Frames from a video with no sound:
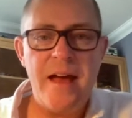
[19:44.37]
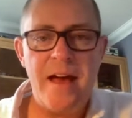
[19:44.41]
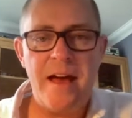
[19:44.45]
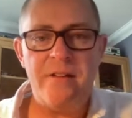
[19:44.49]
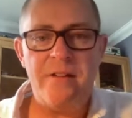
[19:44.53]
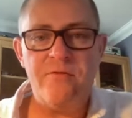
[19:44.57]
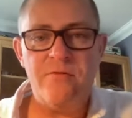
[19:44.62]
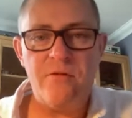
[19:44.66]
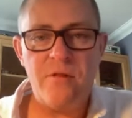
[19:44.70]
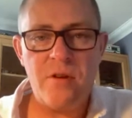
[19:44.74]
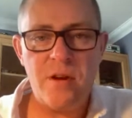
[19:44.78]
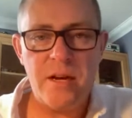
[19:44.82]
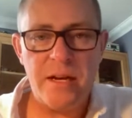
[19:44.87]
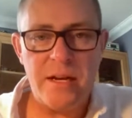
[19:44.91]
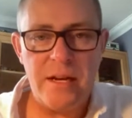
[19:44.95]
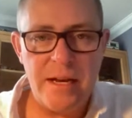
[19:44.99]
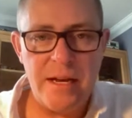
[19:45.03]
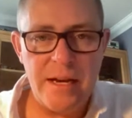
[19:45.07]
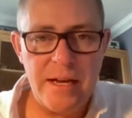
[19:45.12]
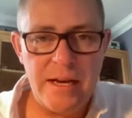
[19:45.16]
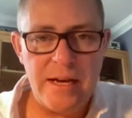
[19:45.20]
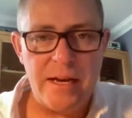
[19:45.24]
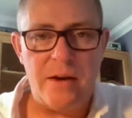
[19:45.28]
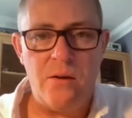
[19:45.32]
And right
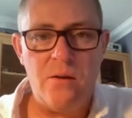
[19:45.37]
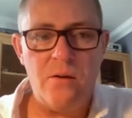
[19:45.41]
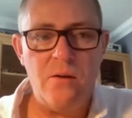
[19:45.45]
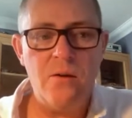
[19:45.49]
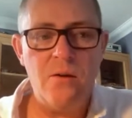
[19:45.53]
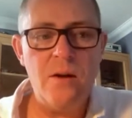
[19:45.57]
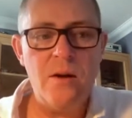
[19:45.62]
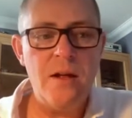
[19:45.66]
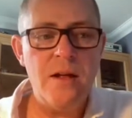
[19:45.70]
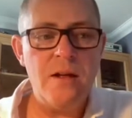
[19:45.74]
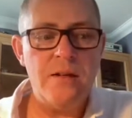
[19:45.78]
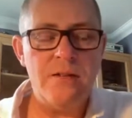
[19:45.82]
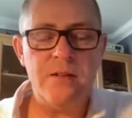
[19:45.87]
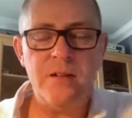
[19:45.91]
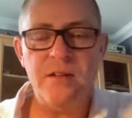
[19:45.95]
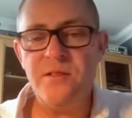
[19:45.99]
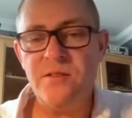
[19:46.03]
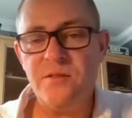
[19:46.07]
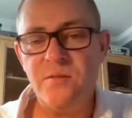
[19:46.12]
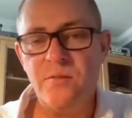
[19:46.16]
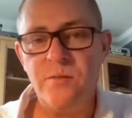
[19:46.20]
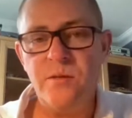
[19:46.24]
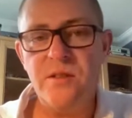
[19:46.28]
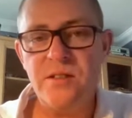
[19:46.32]
now,
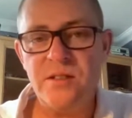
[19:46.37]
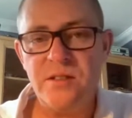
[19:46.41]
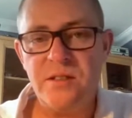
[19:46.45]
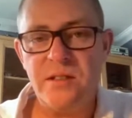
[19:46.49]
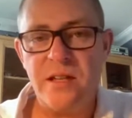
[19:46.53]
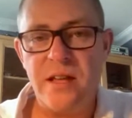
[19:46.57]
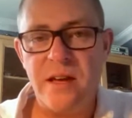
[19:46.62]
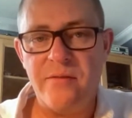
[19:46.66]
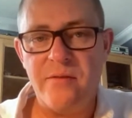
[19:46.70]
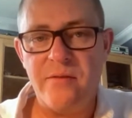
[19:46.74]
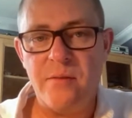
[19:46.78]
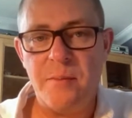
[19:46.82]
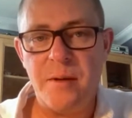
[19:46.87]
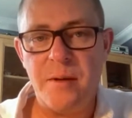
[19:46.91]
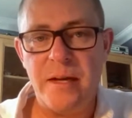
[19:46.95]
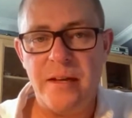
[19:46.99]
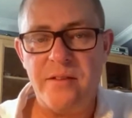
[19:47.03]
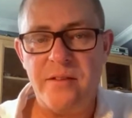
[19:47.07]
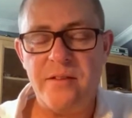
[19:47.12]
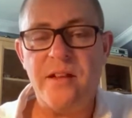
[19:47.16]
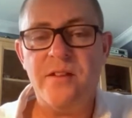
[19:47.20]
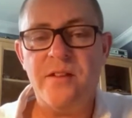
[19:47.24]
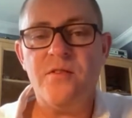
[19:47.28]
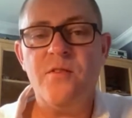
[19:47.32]
diesel will still have a
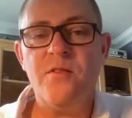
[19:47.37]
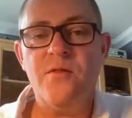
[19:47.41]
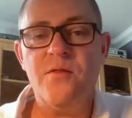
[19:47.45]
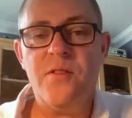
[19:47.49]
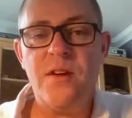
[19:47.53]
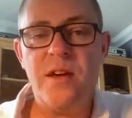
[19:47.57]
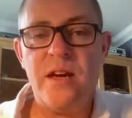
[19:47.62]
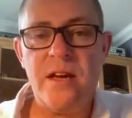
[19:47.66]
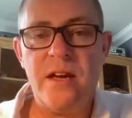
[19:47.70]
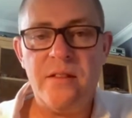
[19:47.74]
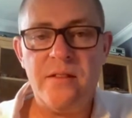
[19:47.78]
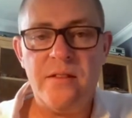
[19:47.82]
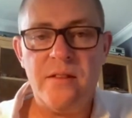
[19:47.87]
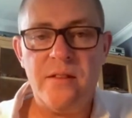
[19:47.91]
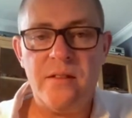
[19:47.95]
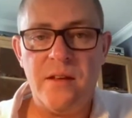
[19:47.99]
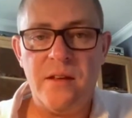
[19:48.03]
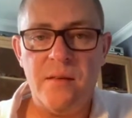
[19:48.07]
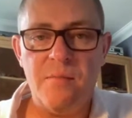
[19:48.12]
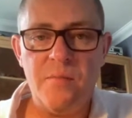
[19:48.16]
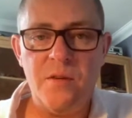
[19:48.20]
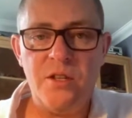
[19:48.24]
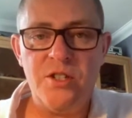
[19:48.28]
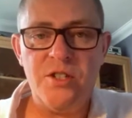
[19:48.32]
place. Let's not forget that the
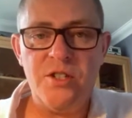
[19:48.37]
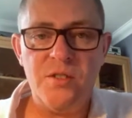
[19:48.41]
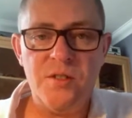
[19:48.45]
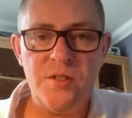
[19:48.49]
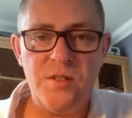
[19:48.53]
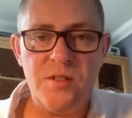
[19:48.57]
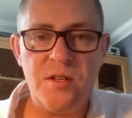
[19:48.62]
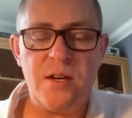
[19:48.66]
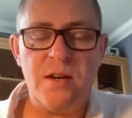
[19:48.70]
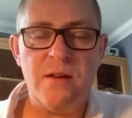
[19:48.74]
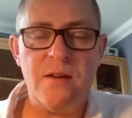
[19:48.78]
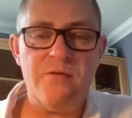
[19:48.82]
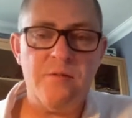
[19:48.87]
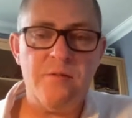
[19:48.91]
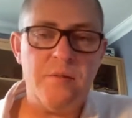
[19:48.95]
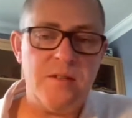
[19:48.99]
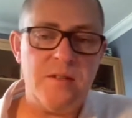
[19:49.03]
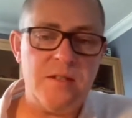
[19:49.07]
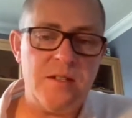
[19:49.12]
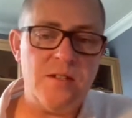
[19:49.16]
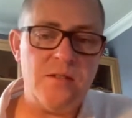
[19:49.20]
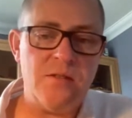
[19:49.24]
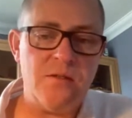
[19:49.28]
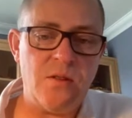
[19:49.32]
emissions that come from a
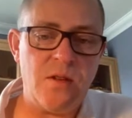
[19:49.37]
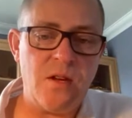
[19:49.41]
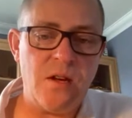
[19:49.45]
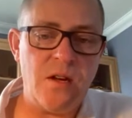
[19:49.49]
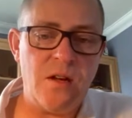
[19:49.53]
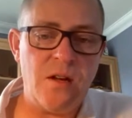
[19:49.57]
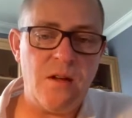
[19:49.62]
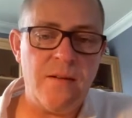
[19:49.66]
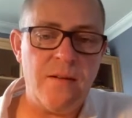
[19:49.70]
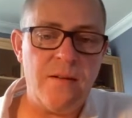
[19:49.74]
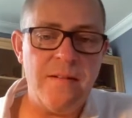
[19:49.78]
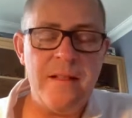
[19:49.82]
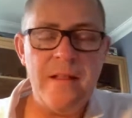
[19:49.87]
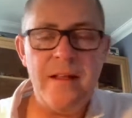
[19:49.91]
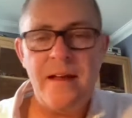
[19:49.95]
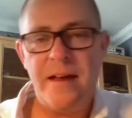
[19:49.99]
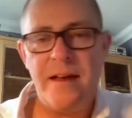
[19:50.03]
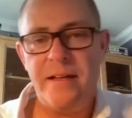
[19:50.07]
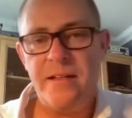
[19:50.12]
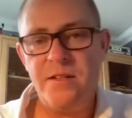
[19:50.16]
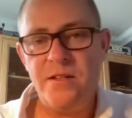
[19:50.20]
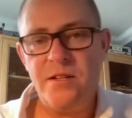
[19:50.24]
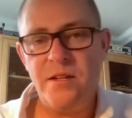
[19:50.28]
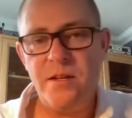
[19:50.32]
diesel car
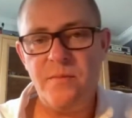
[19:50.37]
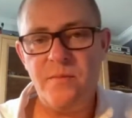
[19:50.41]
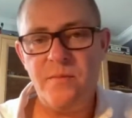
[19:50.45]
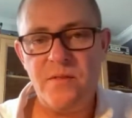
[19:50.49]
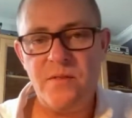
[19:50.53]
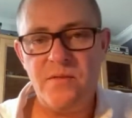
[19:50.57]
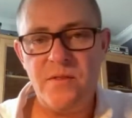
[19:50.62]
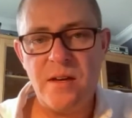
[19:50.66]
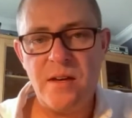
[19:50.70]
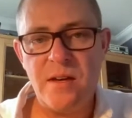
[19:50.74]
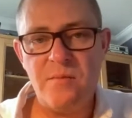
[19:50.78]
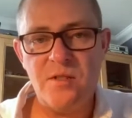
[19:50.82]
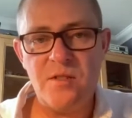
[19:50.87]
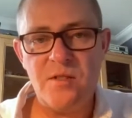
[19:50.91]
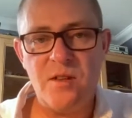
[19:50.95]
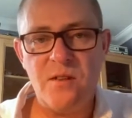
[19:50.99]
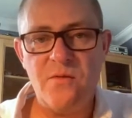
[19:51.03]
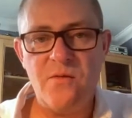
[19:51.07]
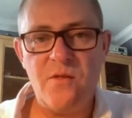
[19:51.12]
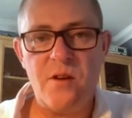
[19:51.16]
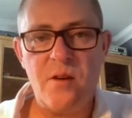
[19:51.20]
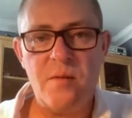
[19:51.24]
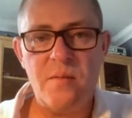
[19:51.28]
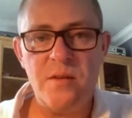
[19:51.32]
in terms of damage to the
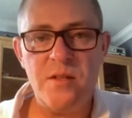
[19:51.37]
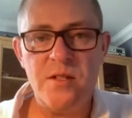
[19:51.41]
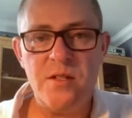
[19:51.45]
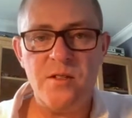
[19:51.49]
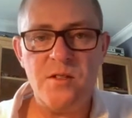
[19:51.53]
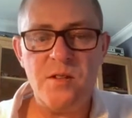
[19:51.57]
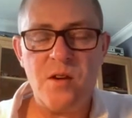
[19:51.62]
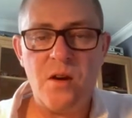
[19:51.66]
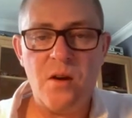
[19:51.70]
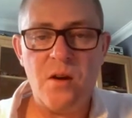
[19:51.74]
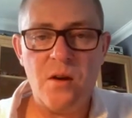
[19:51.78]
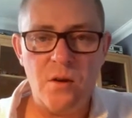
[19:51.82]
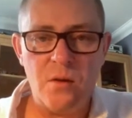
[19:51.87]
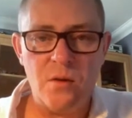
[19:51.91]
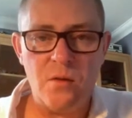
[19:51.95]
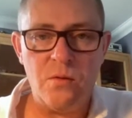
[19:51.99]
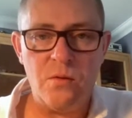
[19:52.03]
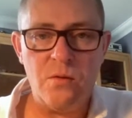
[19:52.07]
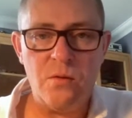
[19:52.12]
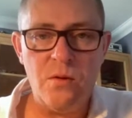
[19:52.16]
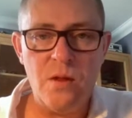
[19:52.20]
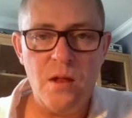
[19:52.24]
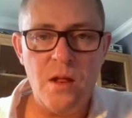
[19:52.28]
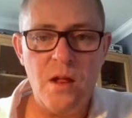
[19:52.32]
environment as a
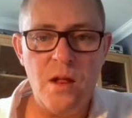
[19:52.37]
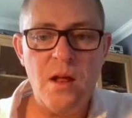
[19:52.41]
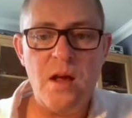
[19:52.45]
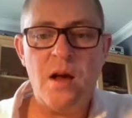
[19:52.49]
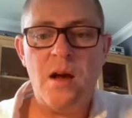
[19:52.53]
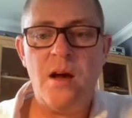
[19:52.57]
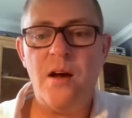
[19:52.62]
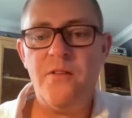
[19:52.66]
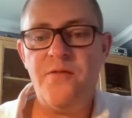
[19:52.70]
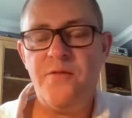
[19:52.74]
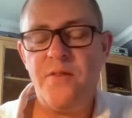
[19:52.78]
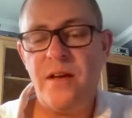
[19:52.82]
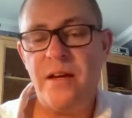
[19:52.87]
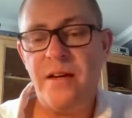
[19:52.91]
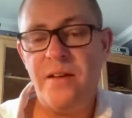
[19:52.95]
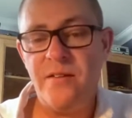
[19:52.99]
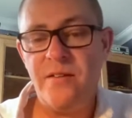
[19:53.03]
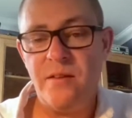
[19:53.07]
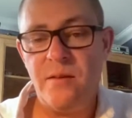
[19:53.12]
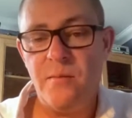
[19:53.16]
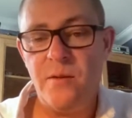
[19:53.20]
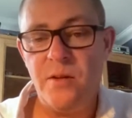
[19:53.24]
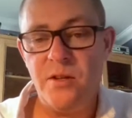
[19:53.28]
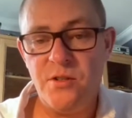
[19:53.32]
whole are fairly
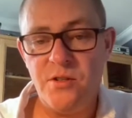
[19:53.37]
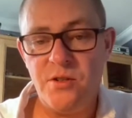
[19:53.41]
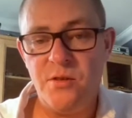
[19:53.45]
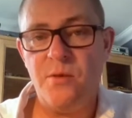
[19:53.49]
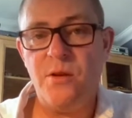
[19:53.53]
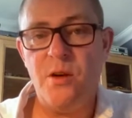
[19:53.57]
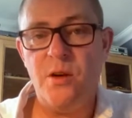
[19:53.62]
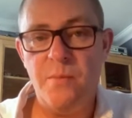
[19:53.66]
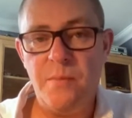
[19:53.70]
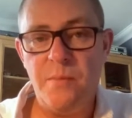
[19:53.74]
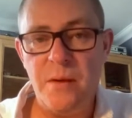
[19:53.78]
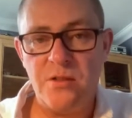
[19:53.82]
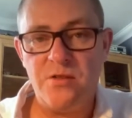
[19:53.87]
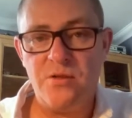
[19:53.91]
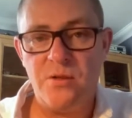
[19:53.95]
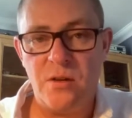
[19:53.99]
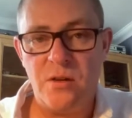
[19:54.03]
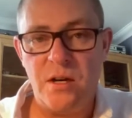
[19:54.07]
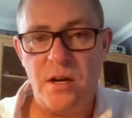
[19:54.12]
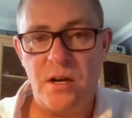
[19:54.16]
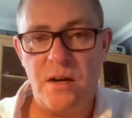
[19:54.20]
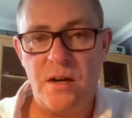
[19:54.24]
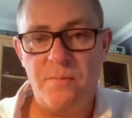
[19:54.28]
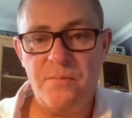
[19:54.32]
similar to a new petrol
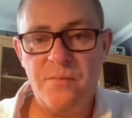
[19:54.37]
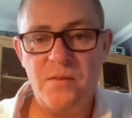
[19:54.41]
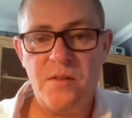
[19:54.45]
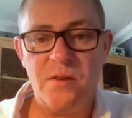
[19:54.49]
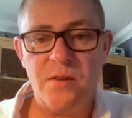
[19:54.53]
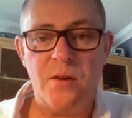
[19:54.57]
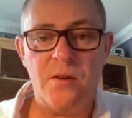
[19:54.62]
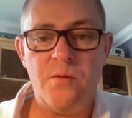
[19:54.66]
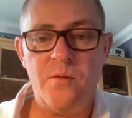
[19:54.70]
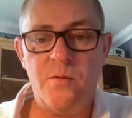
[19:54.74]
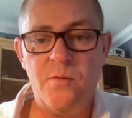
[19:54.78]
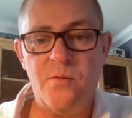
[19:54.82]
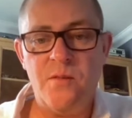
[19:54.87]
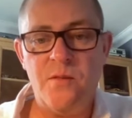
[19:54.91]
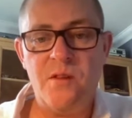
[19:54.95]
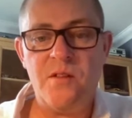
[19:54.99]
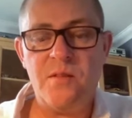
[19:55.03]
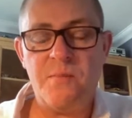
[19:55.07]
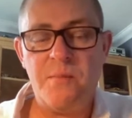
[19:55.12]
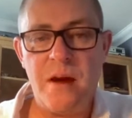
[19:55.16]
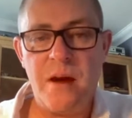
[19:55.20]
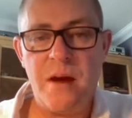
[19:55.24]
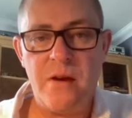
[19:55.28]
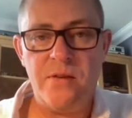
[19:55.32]
car. So there's
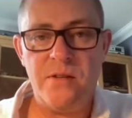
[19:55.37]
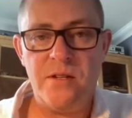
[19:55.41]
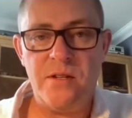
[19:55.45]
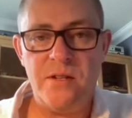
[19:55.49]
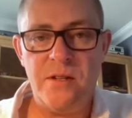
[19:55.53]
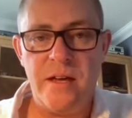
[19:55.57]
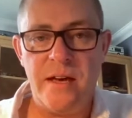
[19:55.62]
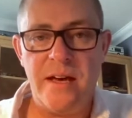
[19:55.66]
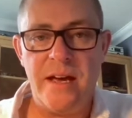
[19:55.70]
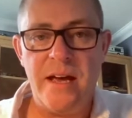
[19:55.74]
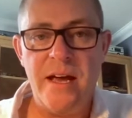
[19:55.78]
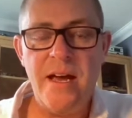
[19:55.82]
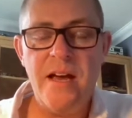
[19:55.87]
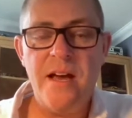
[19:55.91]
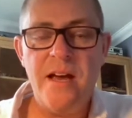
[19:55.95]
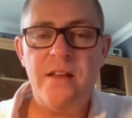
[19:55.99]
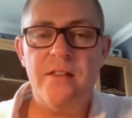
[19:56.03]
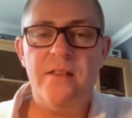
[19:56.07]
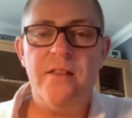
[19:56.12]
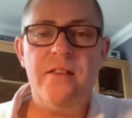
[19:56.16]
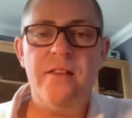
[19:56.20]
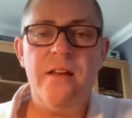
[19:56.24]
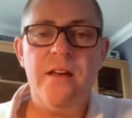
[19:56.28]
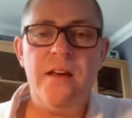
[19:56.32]
a parity there.
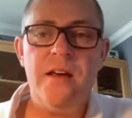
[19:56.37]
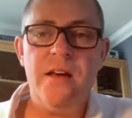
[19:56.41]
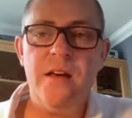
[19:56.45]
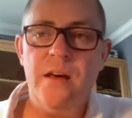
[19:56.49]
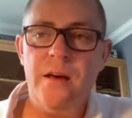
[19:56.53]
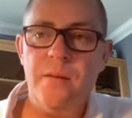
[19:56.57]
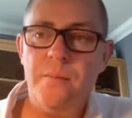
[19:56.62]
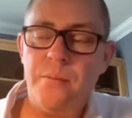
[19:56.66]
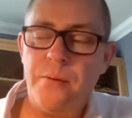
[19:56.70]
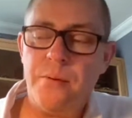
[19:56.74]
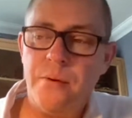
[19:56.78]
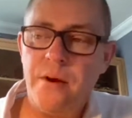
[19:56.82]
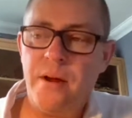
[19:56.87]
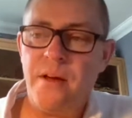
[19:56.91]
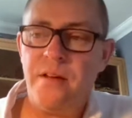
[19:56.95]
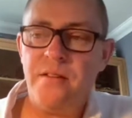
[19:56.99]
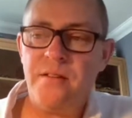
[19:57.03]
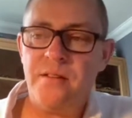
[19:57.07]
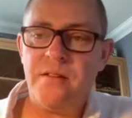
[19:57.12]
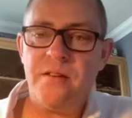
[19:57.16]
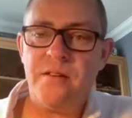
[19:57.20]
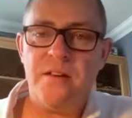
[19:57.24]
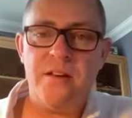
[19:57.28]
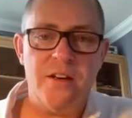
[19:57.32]
The
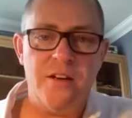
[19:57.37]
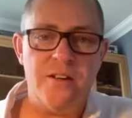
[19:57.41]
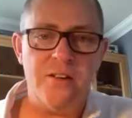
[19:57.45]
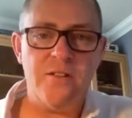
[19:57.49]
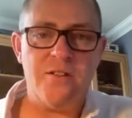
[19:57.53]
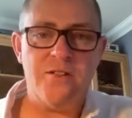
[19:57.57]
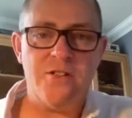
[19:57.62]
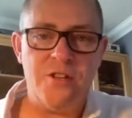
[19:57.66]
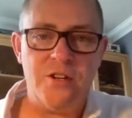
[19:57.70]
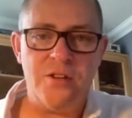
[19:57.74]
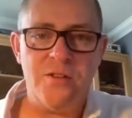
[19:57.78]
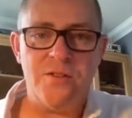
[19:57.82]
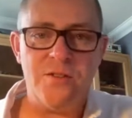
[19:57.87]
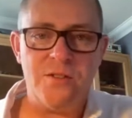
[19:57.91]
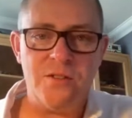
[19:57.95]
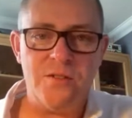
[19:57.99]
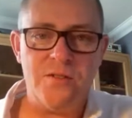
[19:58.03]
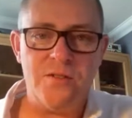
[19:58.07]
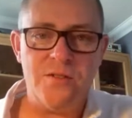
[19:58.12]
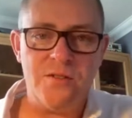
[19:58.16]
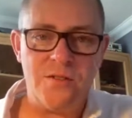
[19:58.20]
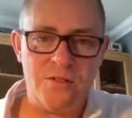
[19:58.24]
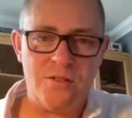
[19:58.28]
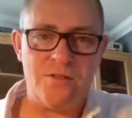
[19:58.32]
press has
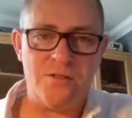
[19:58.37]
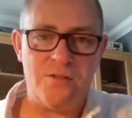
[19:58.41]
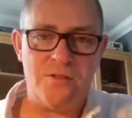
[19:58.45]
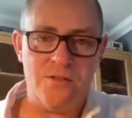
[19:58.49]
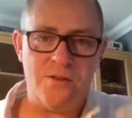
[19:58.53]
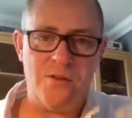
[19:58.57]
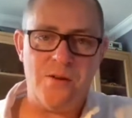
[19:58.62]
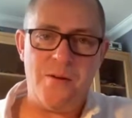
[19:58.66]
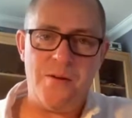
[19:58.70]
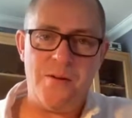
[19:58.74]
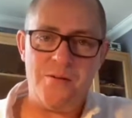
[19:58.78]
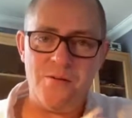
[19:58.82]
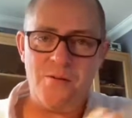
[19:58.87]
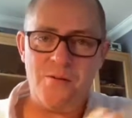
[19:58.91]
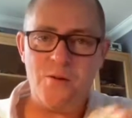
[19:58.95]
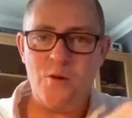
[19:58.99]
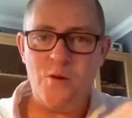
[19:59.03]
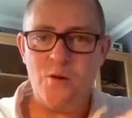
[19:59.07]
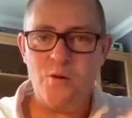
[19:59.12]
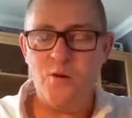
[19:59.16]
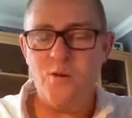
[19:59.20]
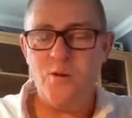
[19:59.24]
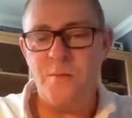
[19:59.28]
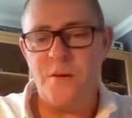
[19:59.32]
chosen to
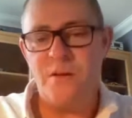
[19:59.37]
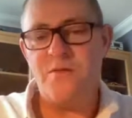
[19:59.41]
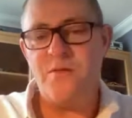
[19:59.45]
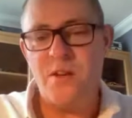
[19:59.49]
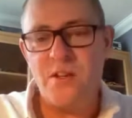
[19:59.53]
almost